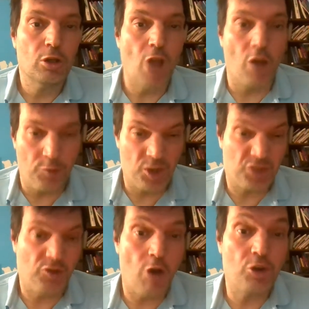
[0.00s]
as
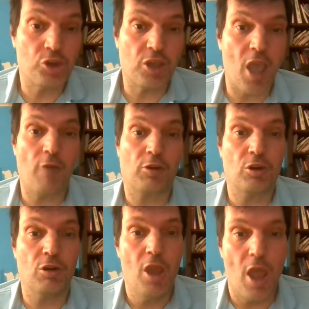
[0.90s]
far as your
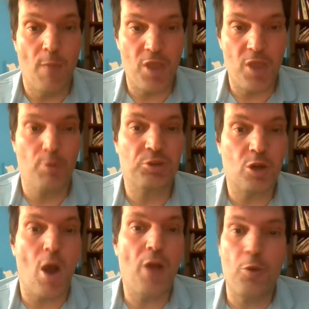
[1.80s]
character and be able to
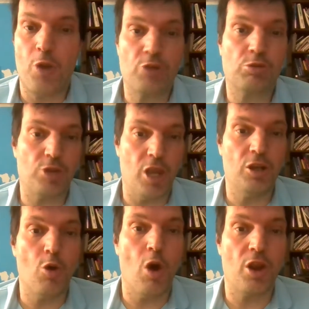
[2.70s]
go out there and entertain
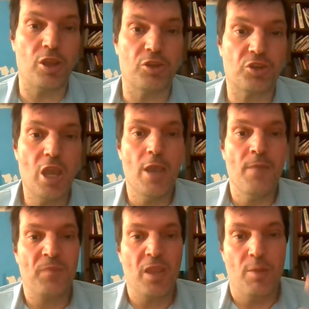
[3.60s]
the audience.
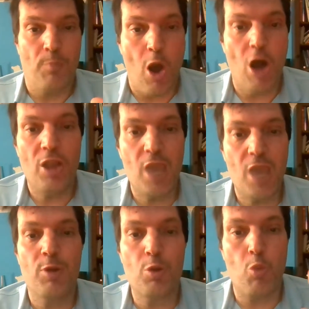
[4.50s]
Paul
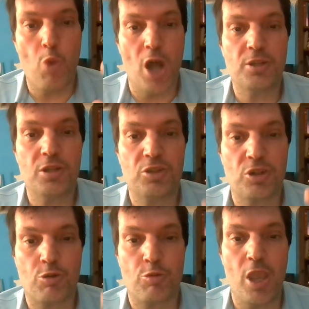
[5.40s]
Heyman wanted to
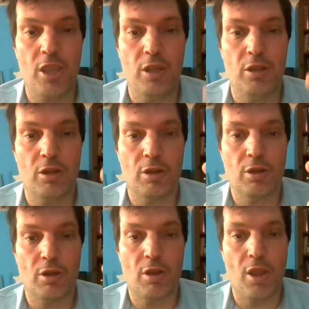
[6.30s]
create
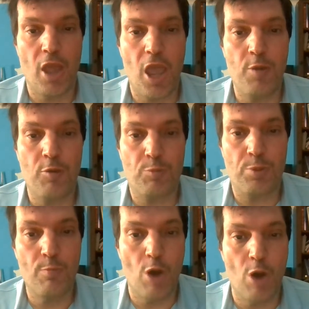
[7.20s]
a
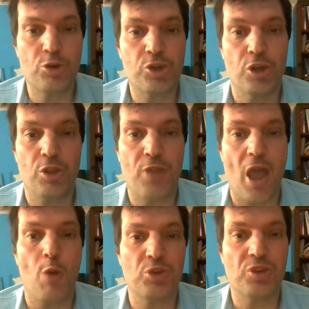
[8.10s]
promotion
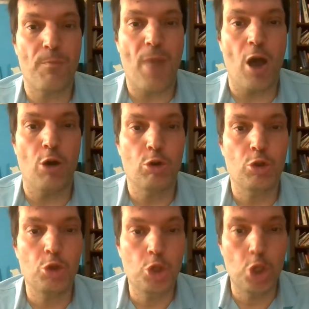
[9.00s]
that was about
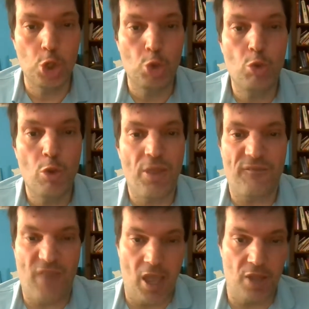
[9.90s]
you, the
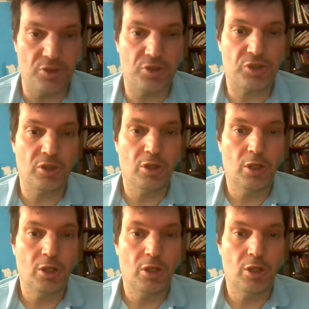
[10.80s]
fans,